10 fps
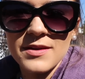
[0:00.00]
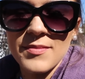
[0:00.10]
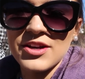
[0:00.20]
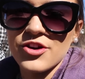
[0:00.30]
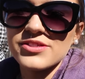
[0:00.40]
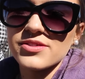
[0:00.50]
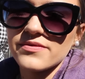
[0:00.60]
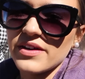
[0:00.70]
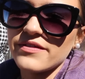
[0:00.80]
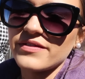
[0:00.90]
My nose
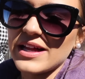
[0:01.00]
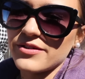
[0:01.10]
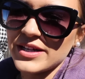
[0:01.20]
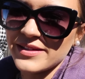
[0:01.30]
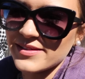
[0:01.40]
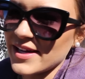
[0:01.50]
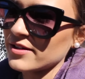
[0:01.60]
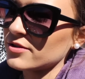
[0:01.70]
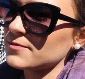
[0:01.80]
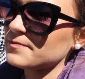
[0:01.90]
looks very flattering in this
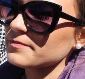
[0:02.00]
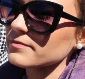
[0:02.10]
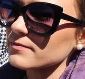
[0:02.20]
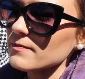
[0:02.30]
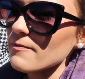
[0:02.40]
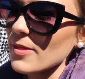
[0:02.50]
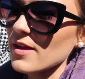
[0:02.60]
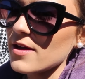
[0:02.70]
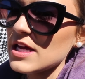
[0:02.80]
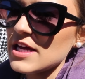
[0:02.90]
angle.
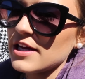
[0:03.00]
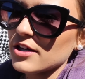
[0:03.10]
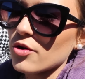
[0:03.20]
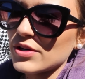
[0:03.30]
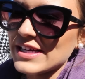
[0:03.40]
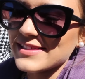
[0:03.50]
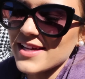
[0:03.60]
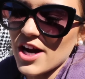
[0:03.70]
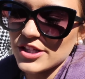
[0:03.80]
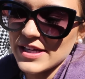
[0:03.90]
Courtney is
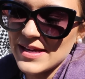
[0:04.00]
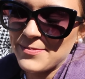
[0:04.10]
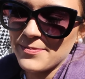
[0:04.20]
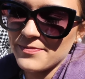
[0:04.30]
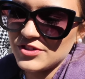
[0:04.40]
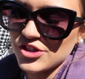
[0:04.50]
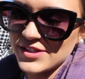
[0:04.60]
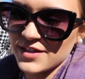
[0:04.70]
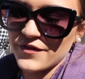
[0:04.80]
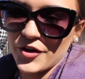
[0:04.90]
currently
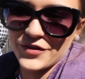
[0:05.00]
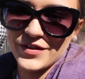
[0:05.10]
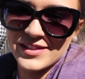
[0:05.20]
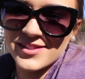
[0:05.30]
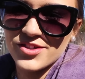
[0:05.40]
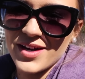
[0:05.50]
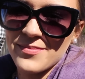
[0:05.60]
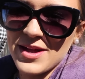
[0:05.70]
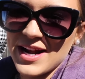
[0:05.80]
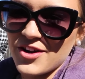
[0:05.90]
choosing a photo for
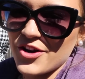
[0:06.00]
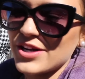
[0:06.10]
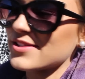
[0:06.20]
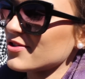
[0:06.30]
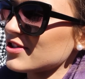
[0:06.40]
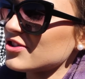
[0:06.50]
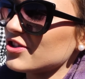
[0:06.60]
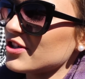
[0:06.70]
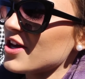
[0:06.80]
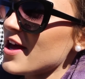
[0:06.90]
Instagram, and I know as soon as
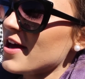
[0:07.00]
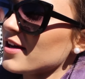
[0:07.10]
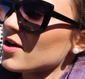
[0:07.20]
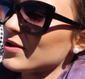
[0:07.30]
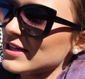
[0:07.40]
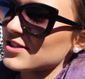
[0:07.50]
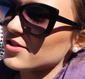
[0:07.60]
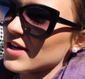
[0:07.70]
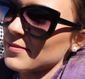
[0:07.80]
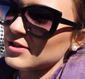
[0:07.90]
you go on
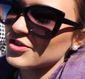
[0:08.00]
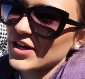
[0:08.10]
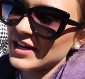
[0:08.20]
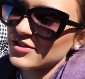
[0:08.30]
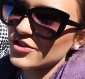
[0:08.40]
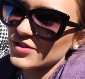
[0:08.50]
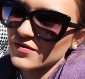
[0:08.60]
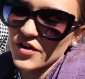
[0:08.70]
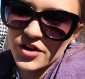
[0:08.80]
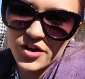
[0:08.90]
Instagram and you try and choose
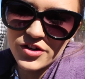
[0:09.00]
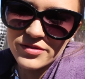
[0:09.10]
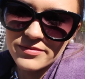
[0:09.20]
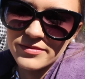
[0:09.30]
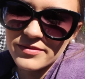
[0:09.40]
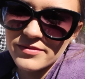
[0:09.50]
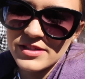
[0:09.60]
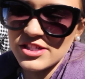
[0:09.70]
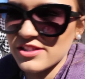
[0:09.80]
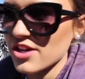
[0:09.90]
a photo,
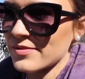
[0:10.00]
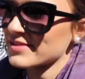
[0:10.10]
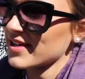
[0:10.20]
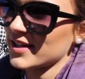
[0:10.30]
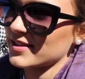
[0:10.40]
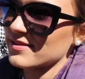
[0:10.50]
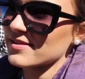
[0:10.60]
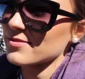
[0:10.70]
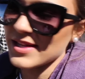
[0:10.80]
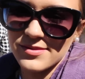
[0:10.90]
you just go in
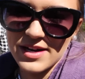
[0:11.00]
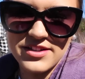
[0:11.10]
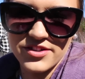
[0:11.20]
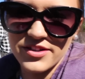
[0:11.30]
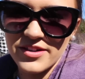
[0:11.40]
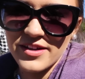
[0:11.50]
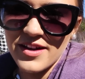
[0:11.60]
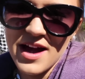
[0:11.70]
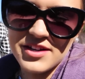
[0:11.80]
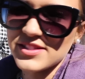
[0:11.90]
silence. Well, that's what I do.
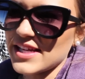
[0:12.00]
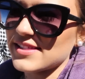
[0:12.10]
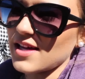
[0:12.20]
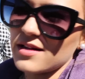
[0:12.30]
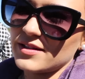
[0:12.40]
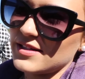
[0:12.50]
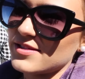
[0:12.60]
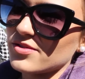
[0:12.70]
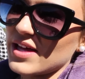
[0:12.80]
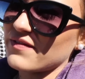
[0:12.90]
I just stay silent
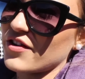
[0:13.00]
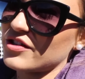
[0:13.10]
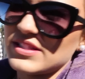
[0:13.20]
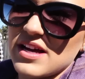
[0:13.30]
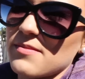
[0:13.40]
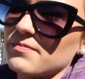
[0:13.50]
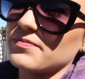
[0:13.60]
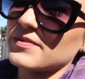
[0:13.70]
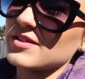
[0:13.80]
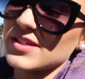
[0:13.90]
until that photo's up
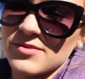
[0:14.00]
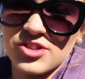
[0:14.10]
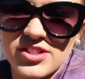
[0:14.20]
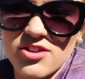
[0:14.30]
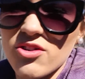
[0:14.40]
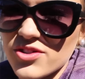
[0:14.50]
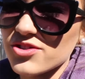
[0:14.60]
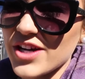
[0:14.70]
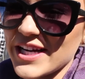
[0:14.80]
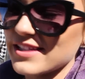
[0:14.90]
because I'm just
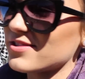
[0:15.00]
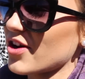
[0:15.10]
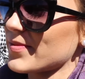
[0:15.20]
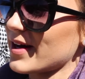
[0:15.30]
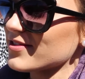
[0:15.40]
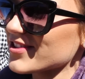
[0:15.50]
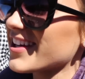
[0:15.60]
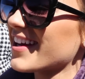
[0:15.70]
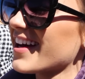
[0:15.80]
concentrating so much.